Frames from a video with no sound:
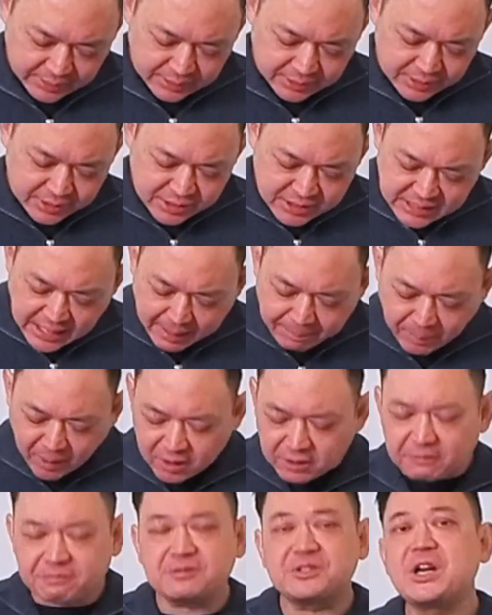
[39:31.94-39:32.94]
Step
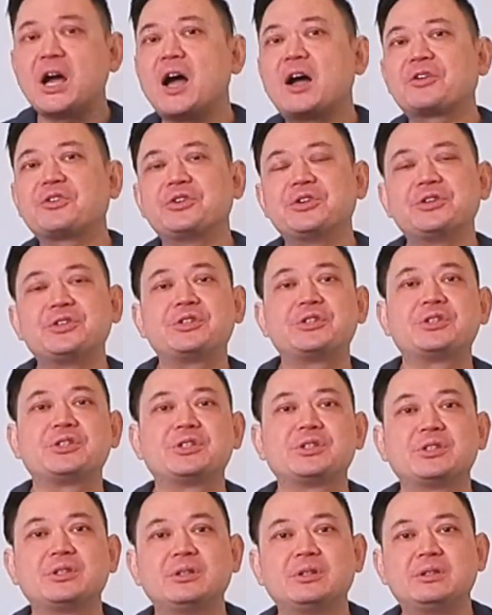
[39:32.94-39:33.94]
out of
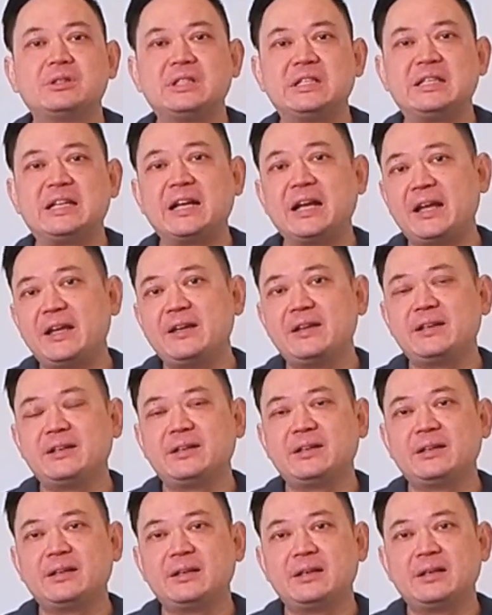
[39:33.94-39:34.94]
darkness today
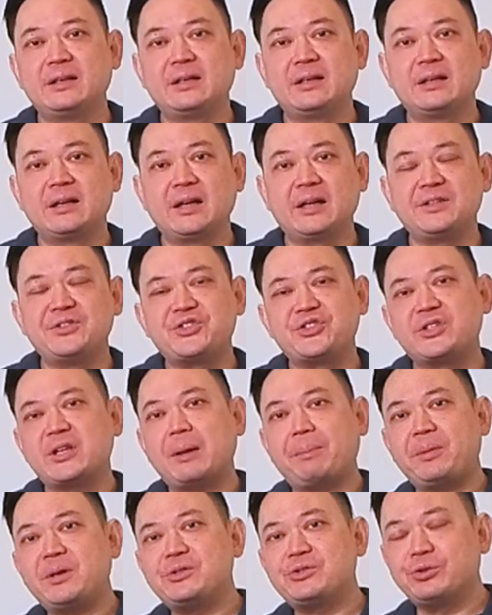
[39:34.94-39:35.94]
and
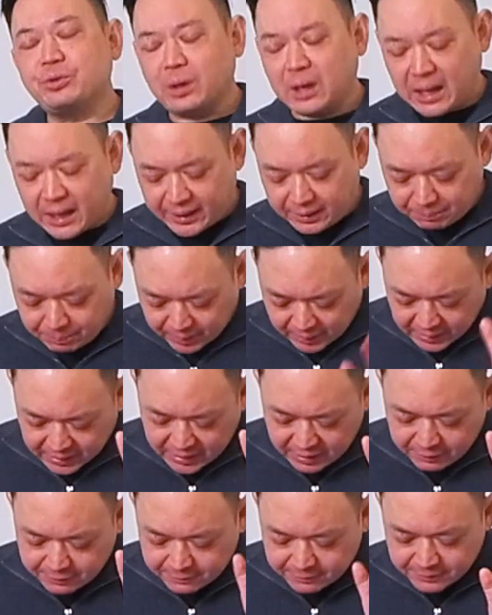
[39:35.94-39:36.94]
step into light.
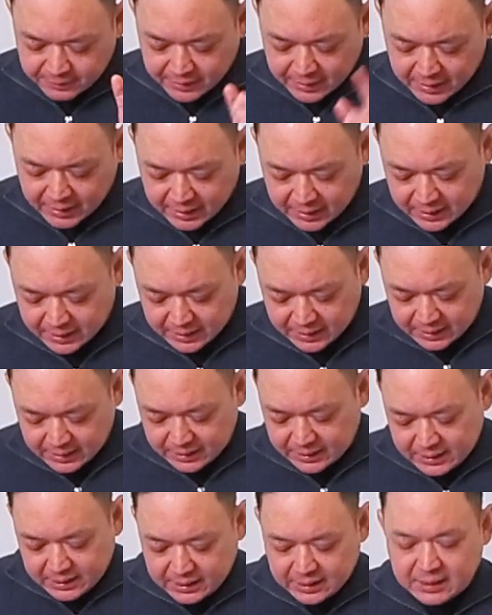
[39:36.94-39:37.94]
Believe
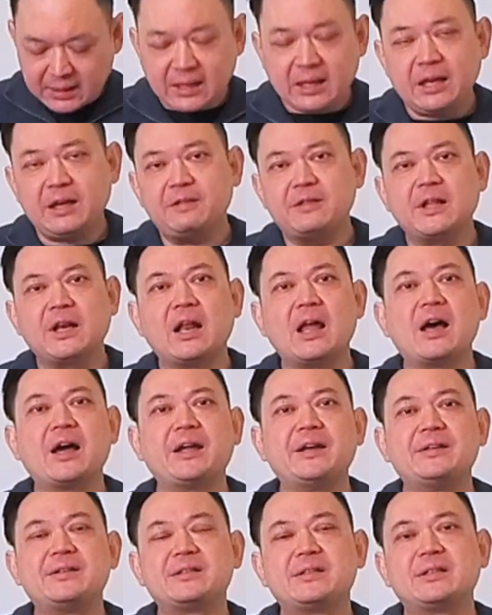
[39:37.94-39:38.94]
in the
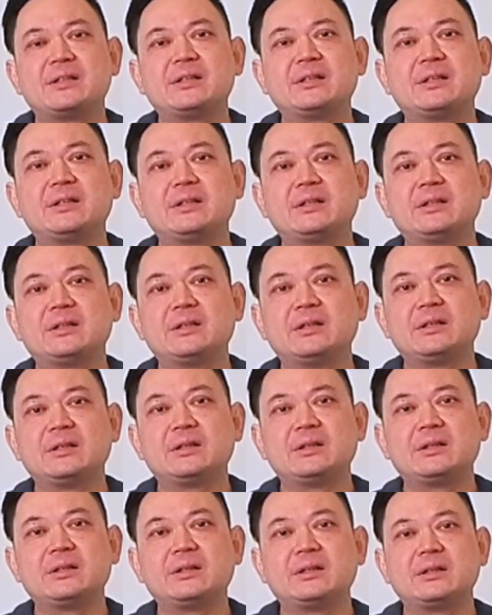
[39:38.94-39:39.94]
light.
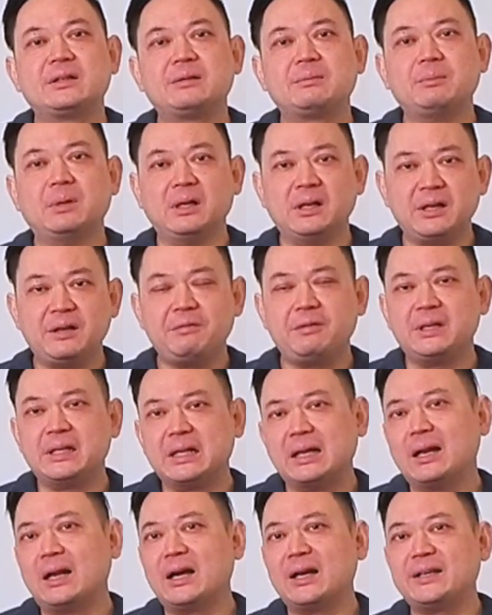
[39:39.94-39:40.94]
Believe in
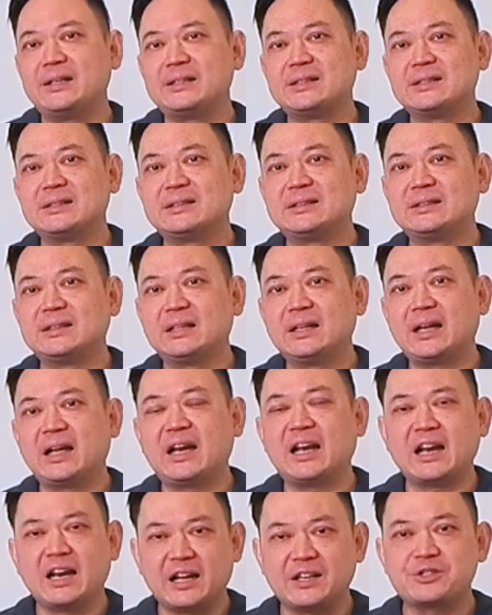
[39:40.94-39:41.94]
the light.
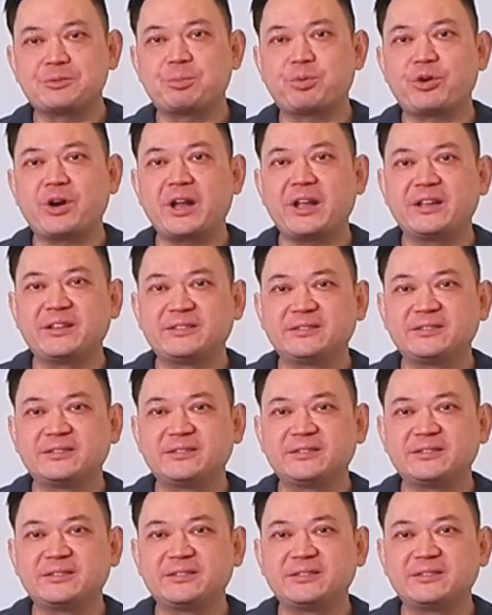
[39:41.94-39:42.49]
And now let's pray.